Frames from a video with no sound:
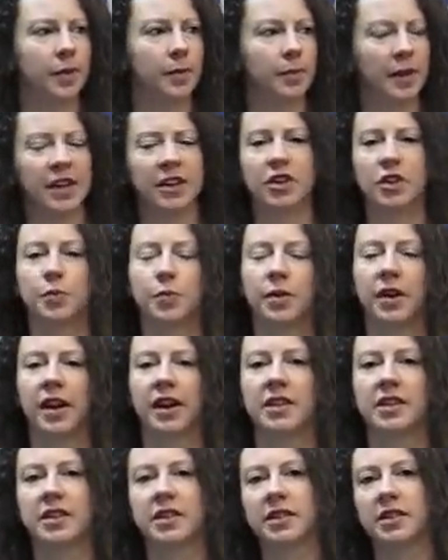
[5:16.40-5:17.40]
bench
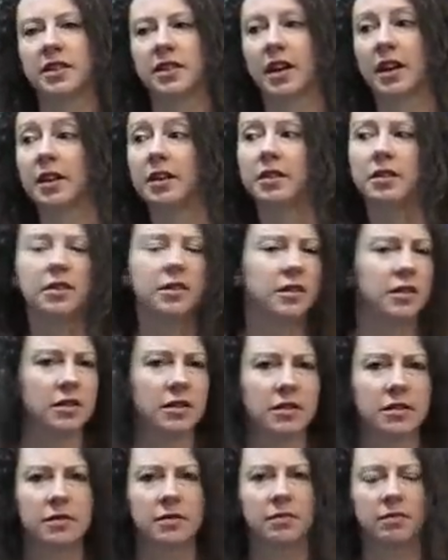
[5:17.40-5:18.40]
press and
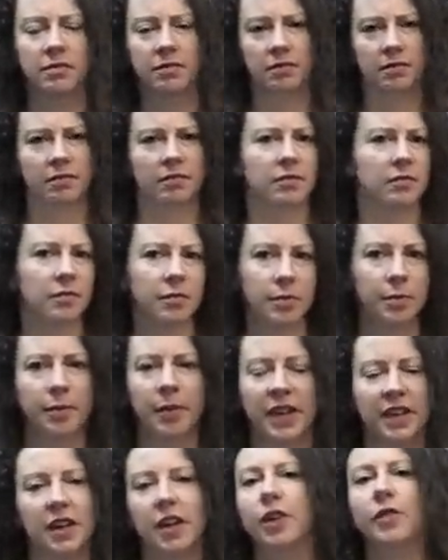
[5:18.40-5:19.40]

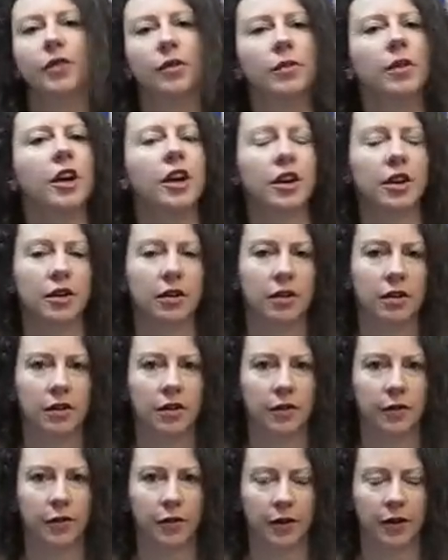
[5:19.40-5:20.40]
bent over row,
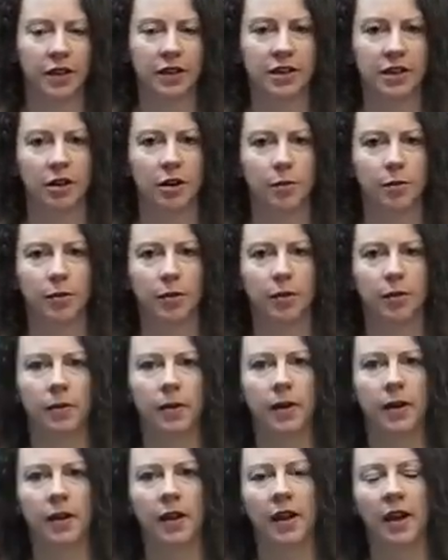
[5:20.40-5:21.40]
for example.
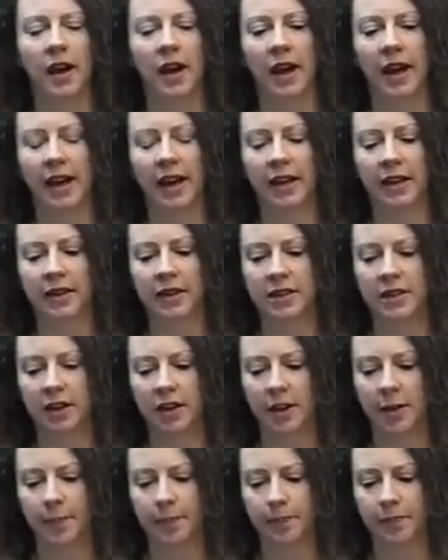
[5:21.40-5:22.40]

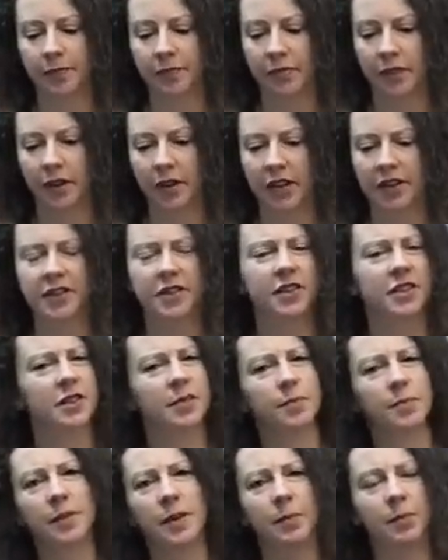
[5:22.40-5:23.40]
And it's
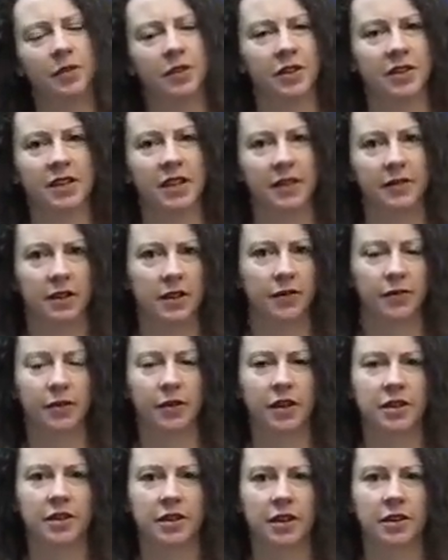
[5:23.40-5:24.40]
just, people just have
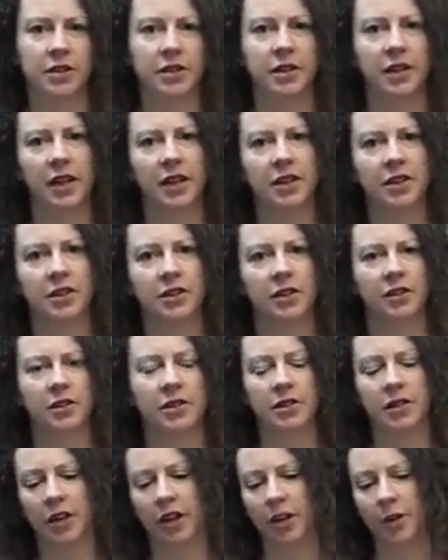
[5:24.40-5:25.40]
different
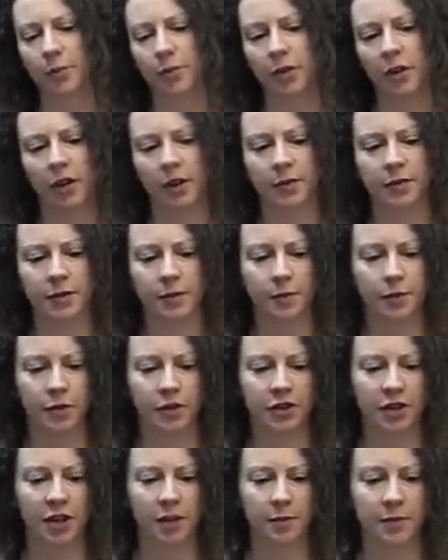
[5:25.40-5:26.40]
associations. So pull-ups and
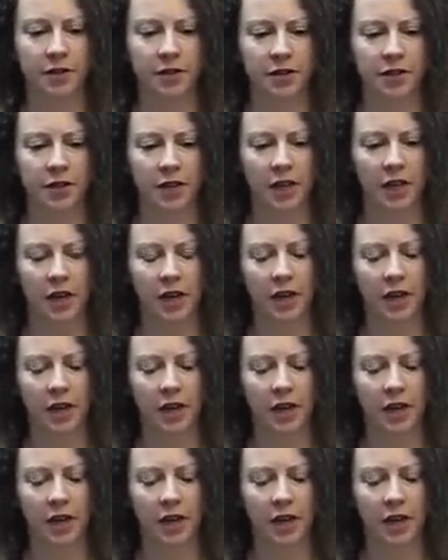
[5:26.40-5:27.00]
push-ups,